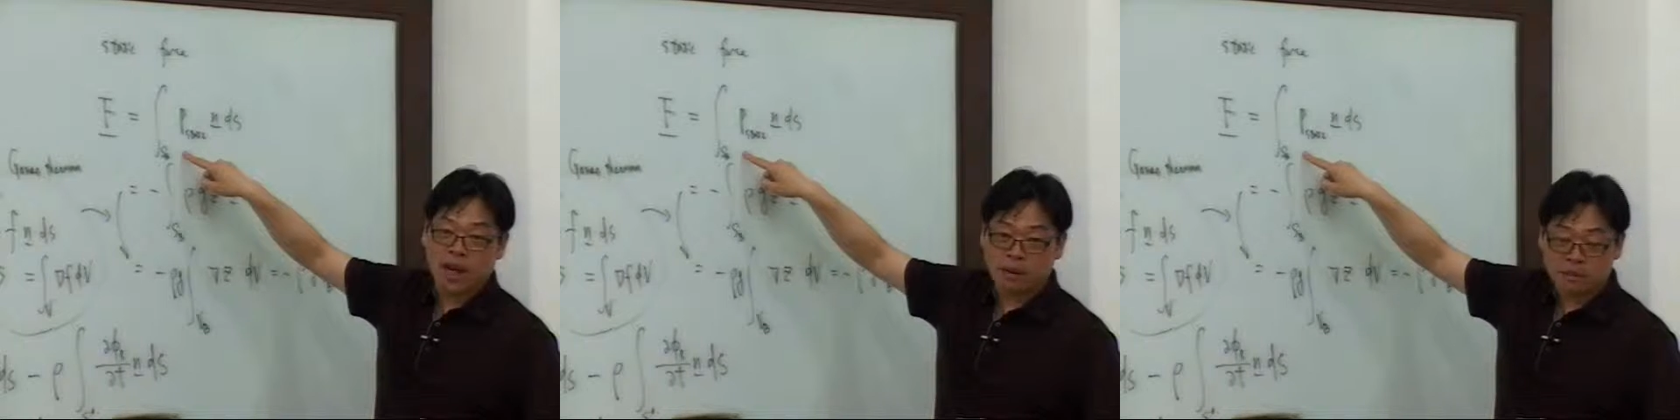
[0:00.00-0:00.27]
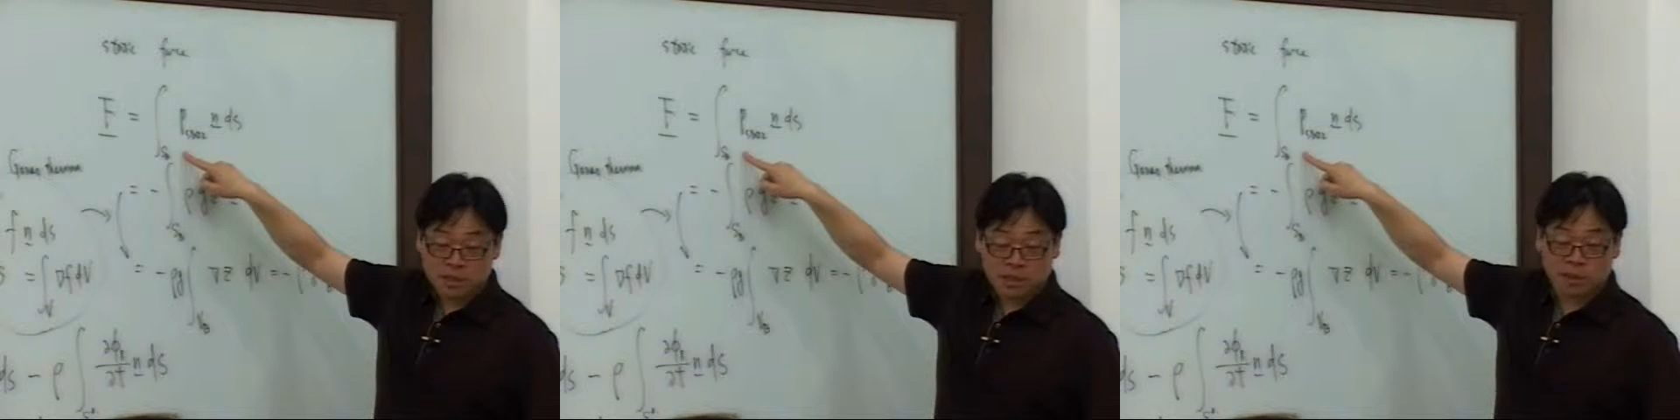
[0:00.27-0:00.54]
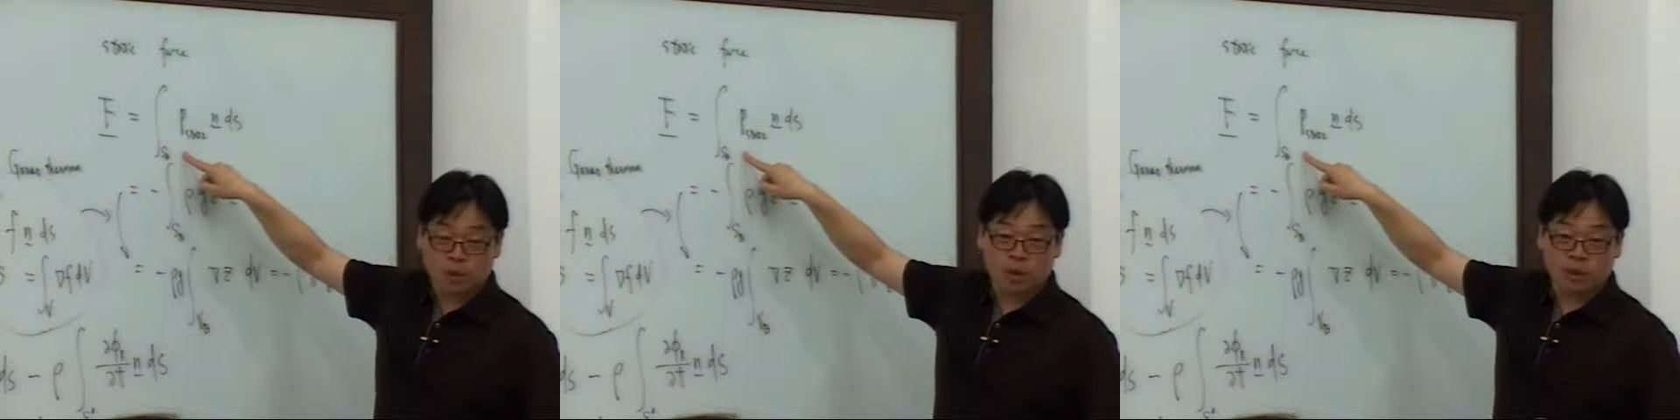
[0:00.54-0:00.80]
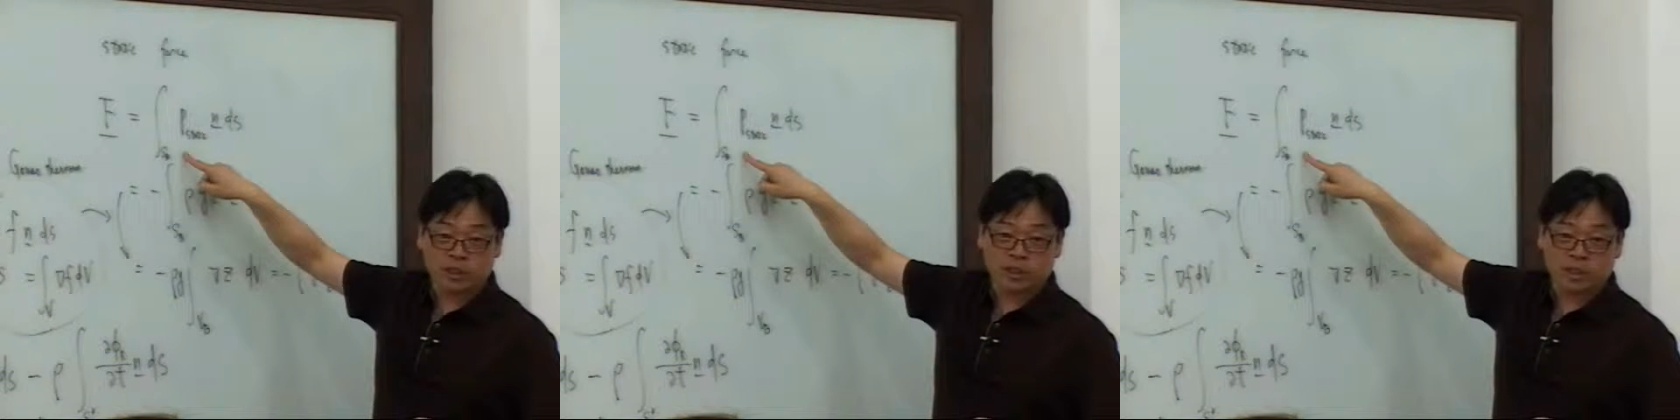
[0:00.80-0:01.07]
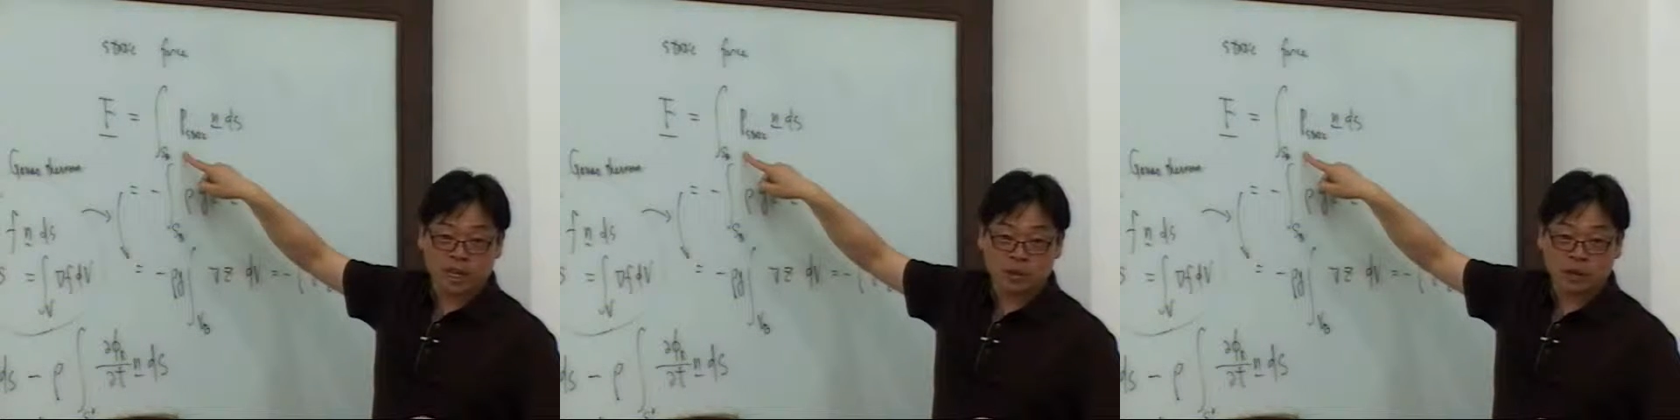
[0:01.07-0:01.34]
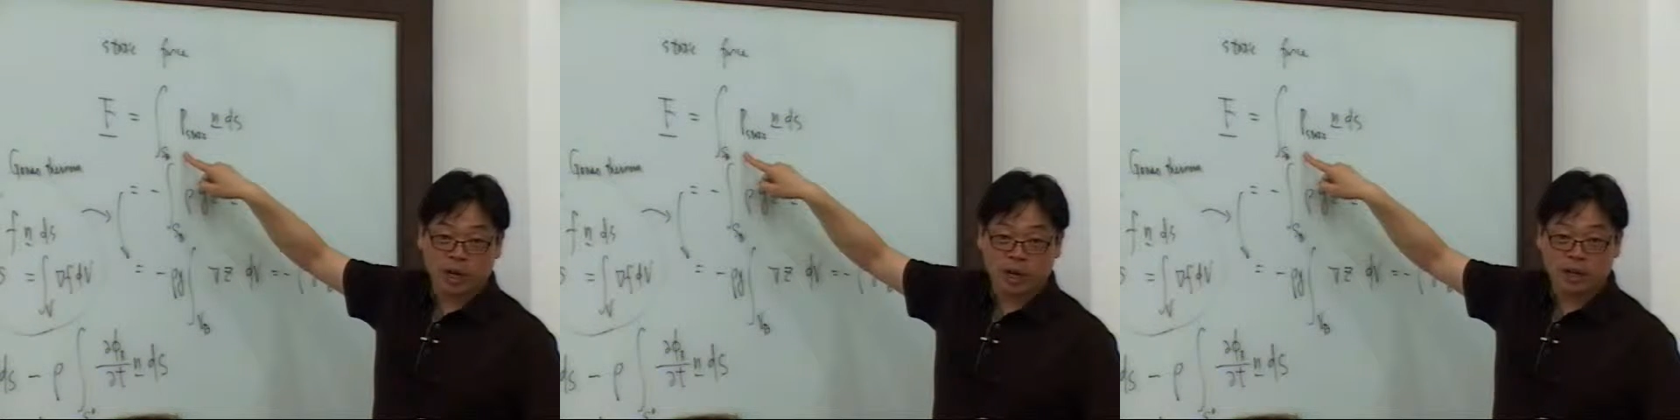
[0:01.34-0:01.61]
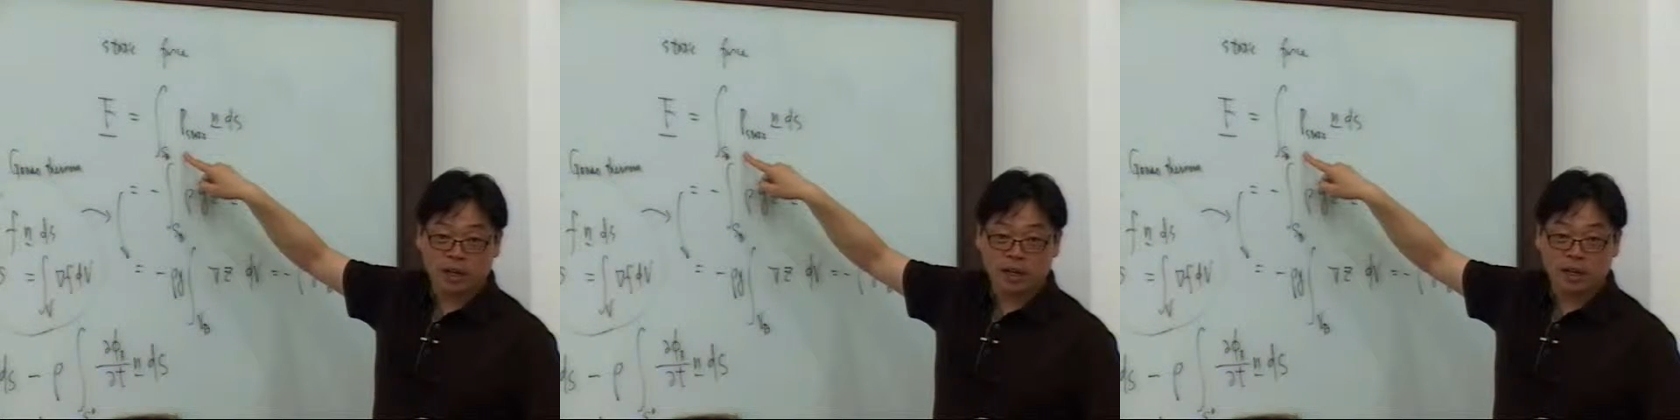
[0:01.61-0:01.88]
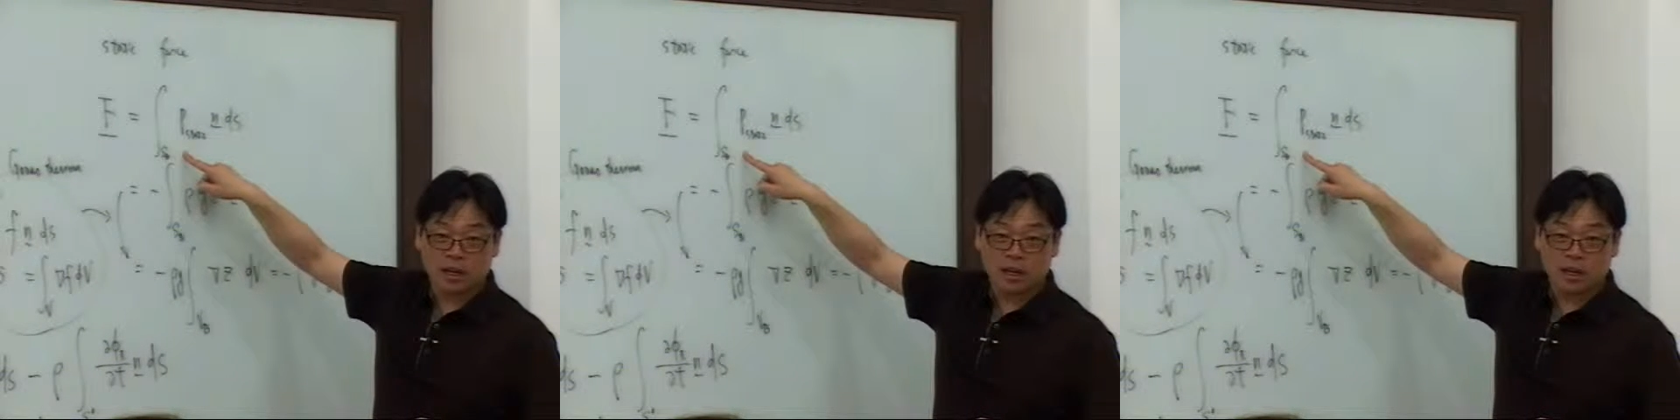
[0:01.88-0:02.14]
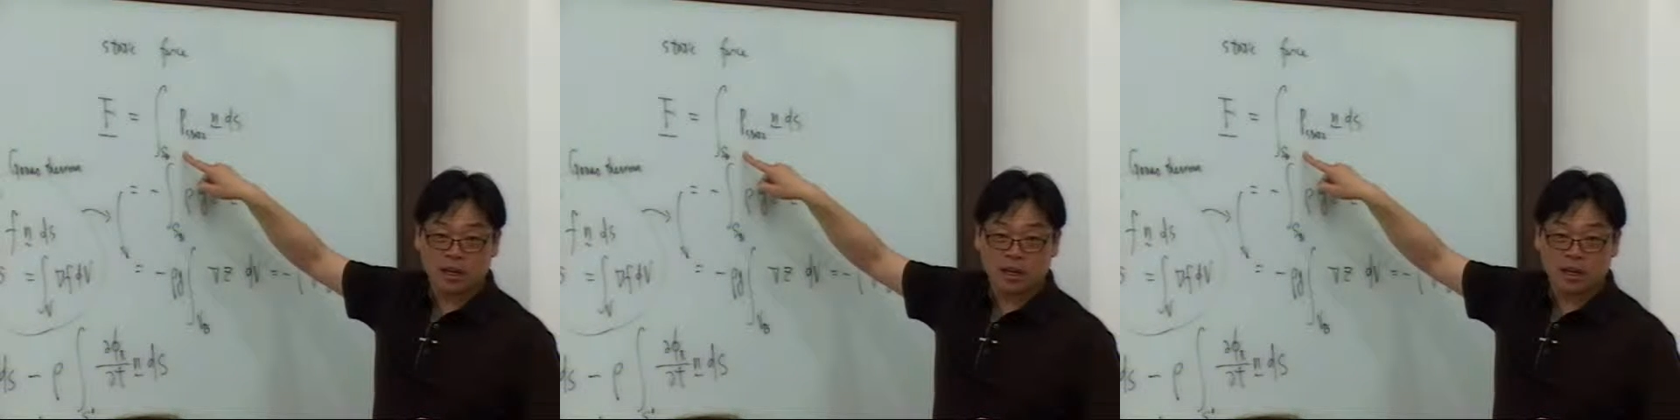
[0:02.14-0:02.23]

epsilon quantity as well.